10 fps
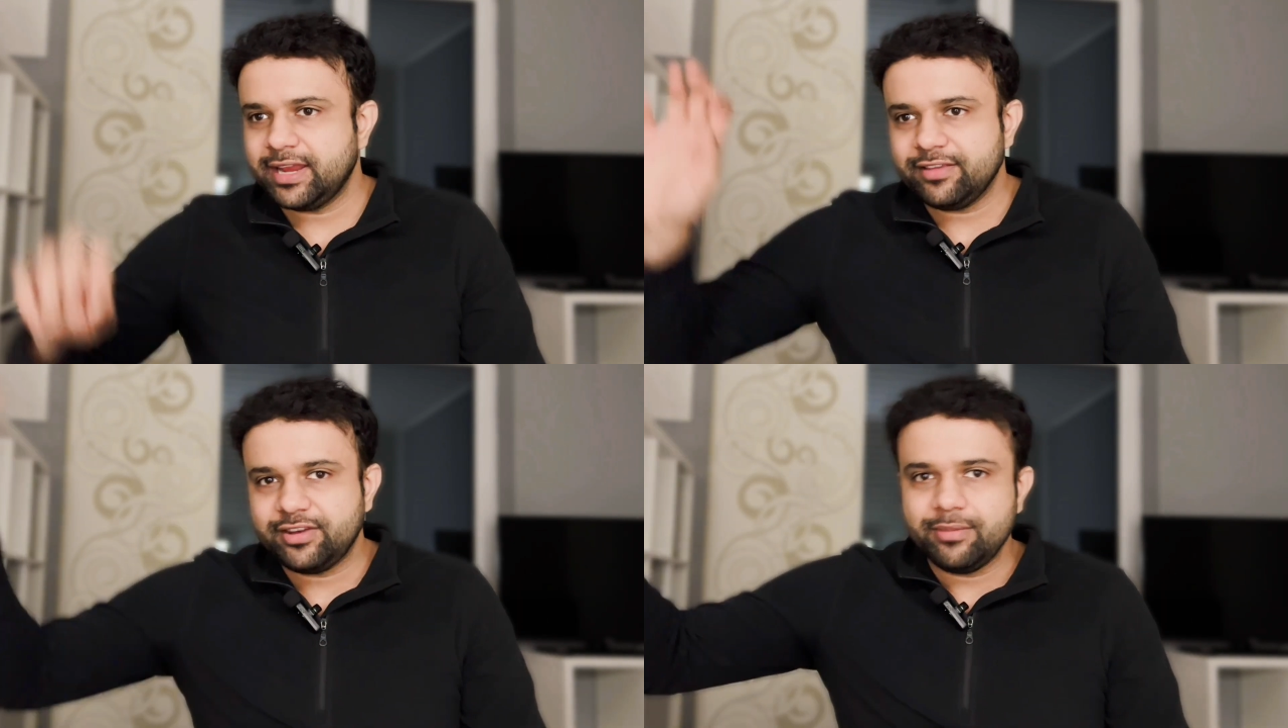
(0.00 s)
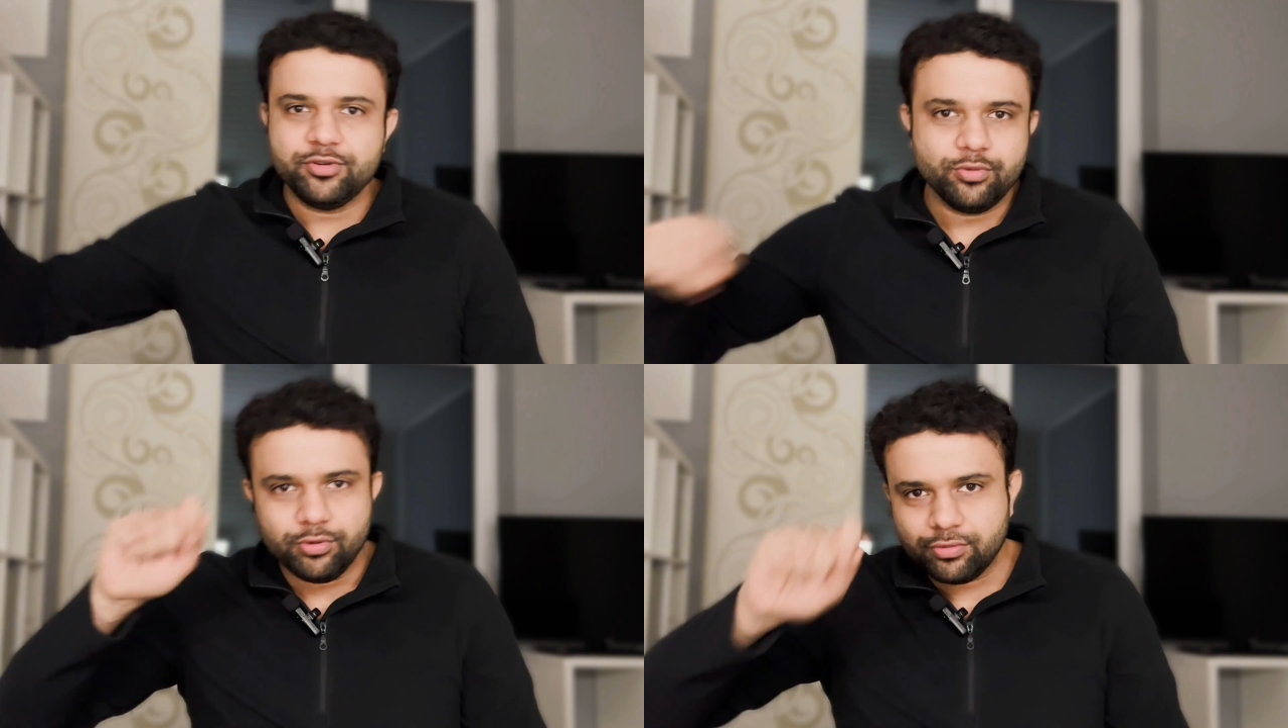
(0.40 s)
next time
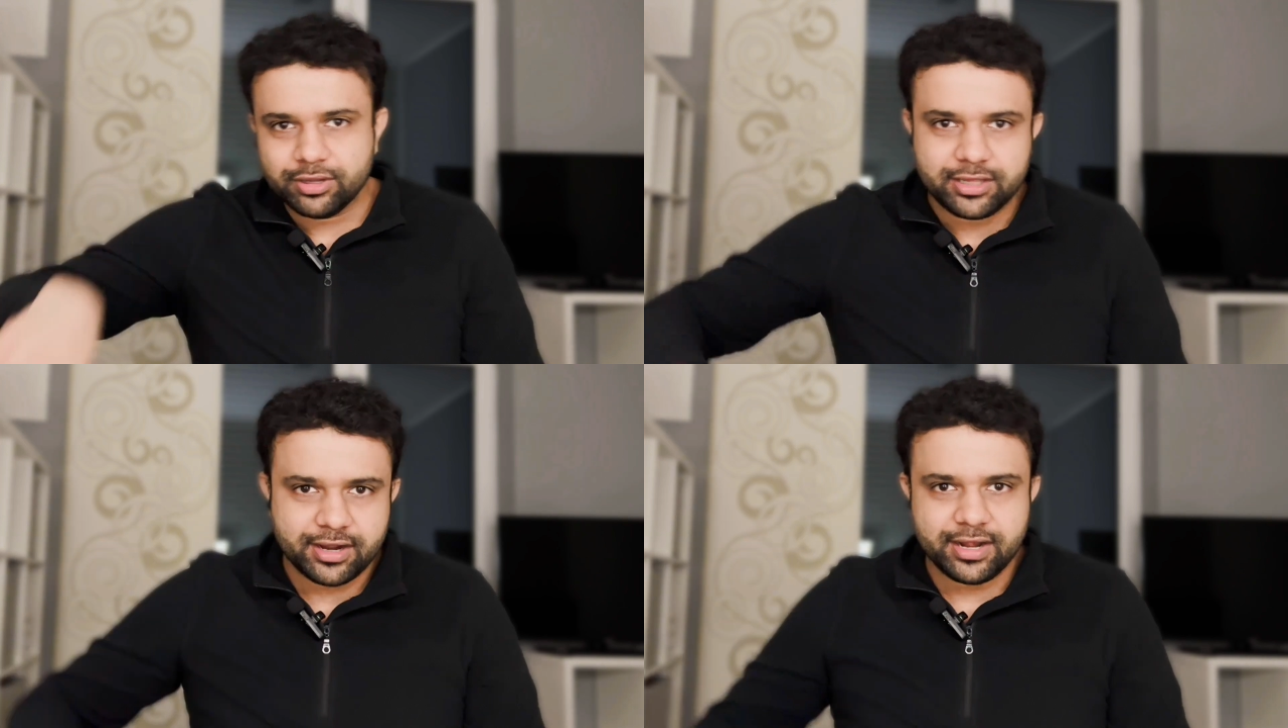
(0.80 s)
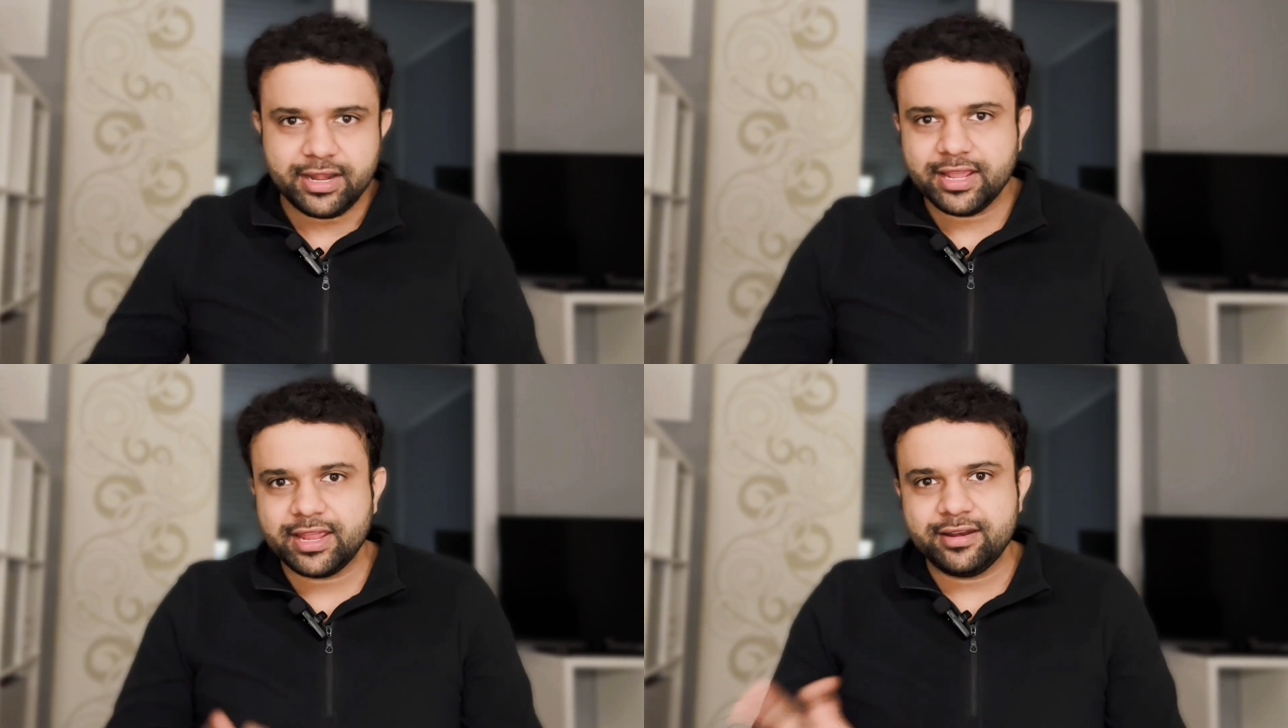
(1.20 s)
you go to other
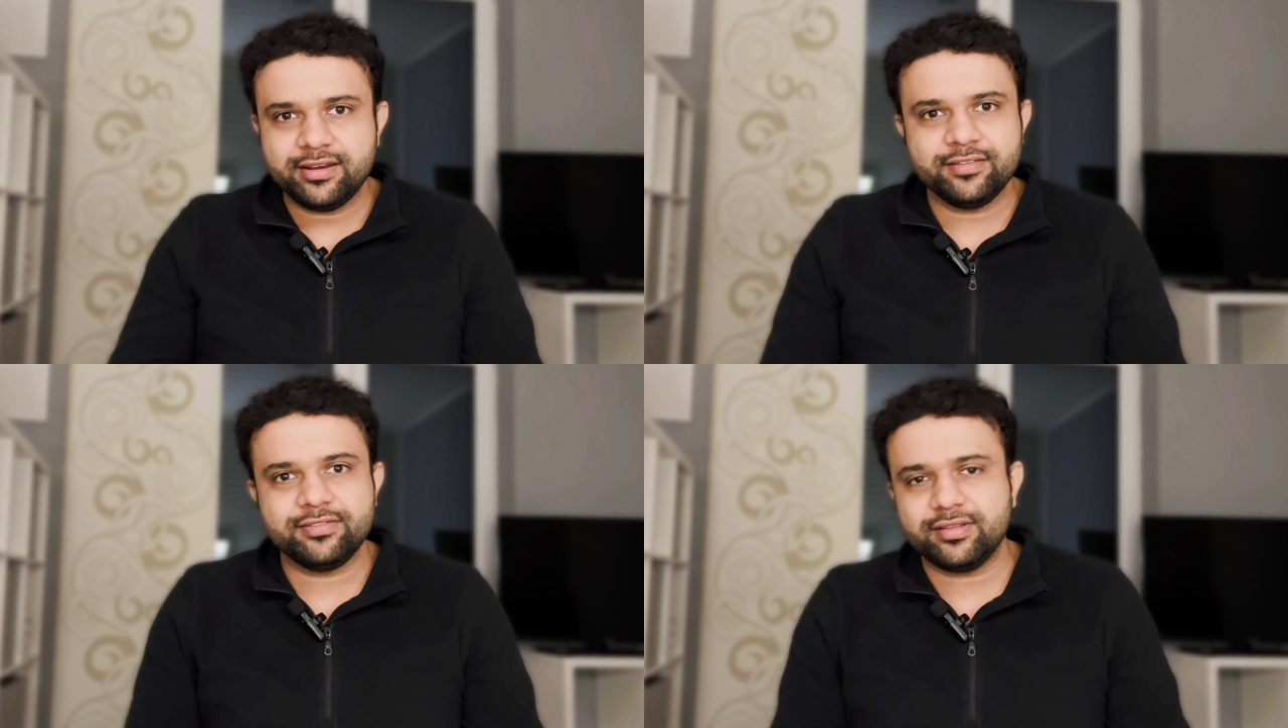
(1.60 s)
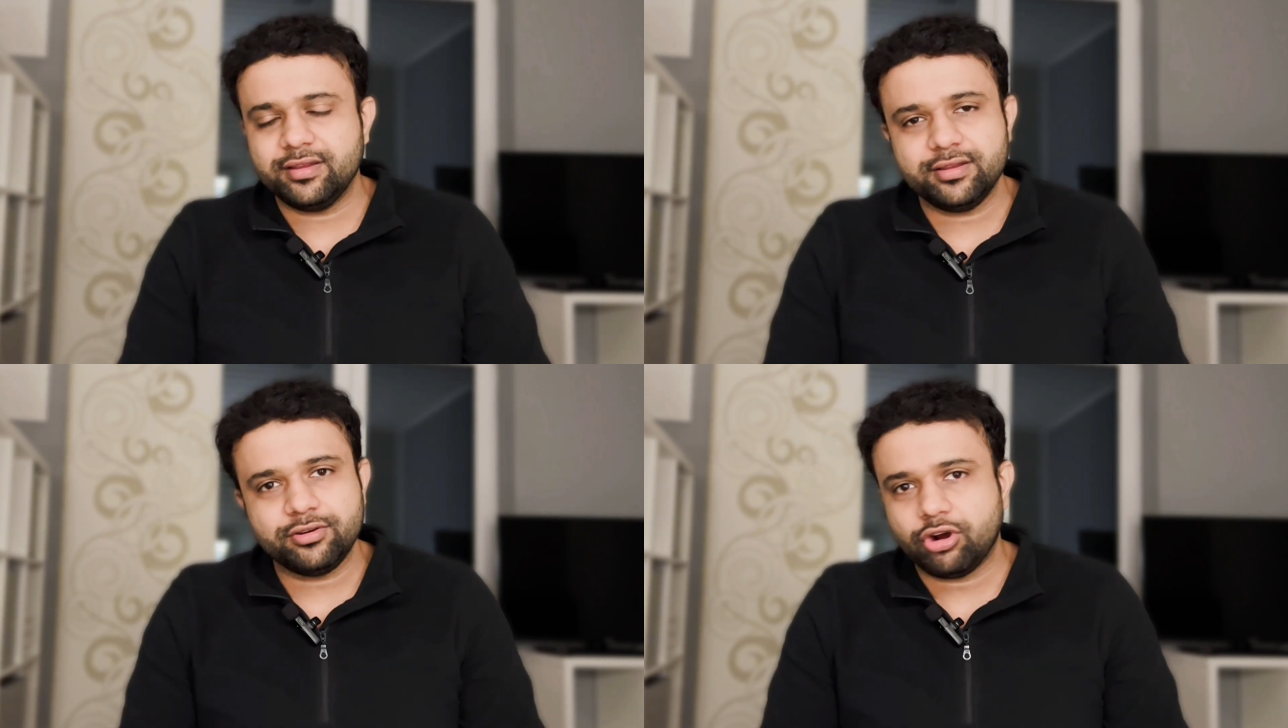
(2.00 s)
clinic, and it is
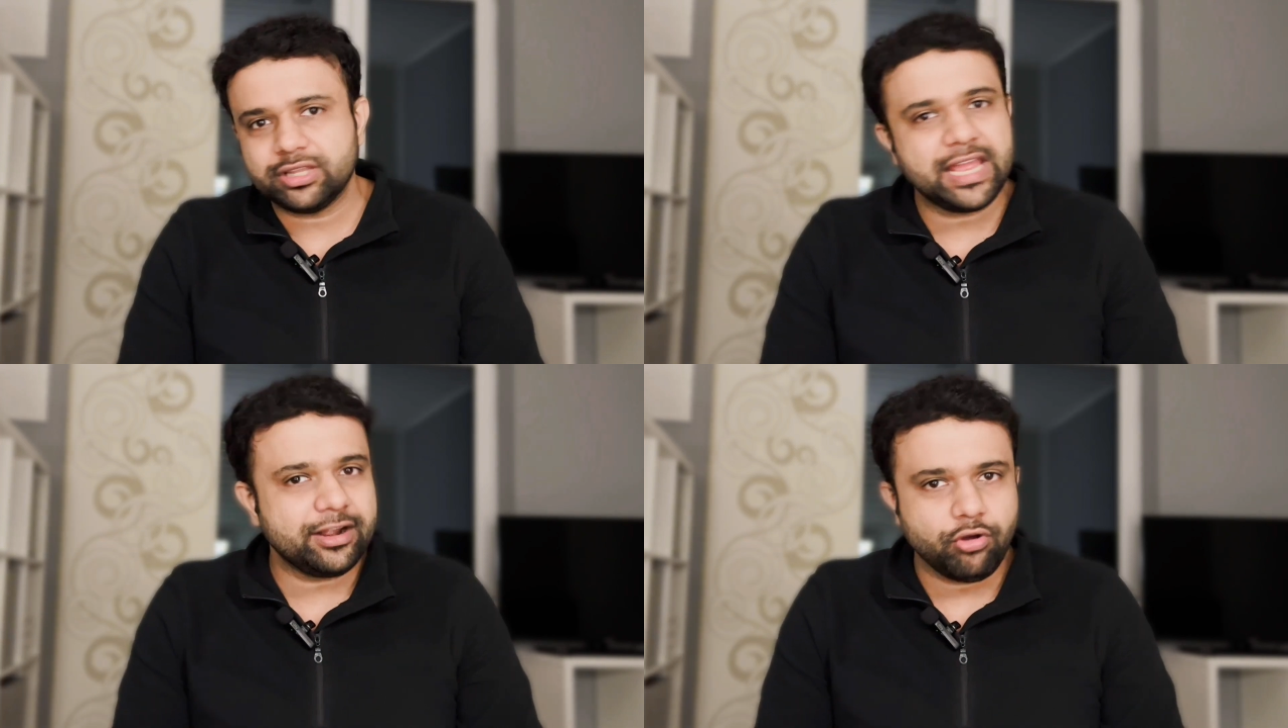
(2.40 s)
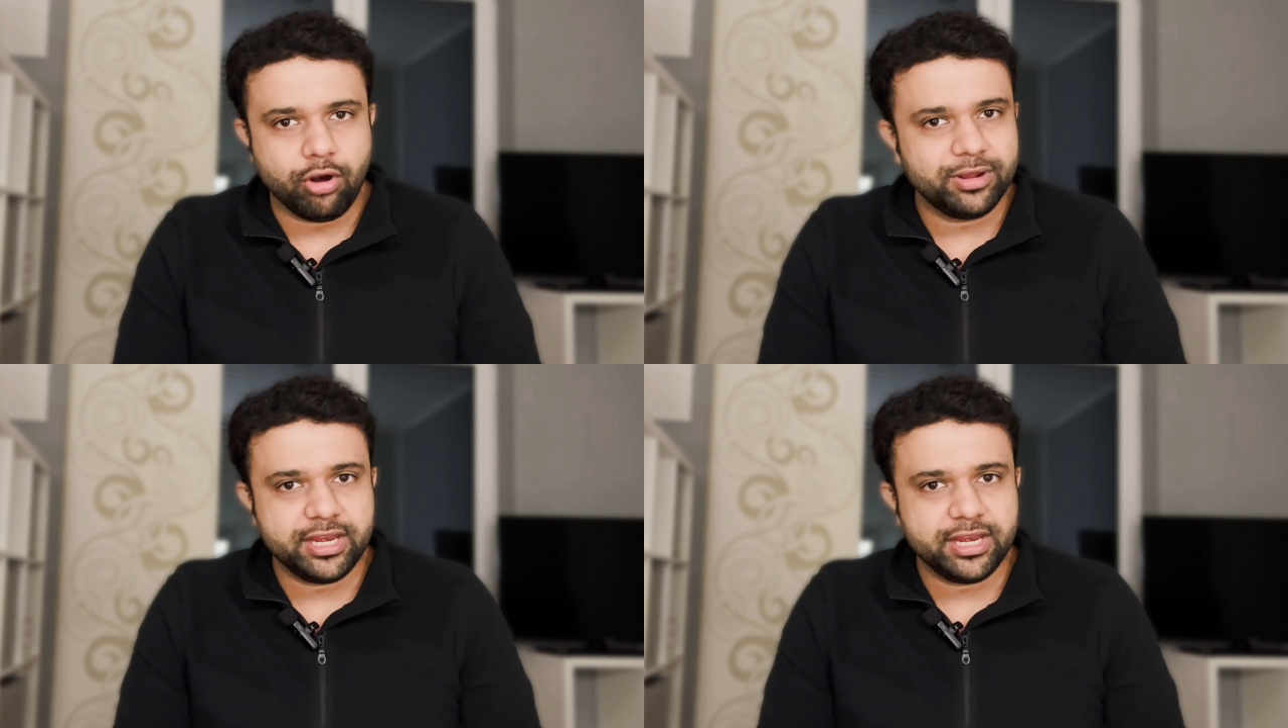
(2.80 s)
not that common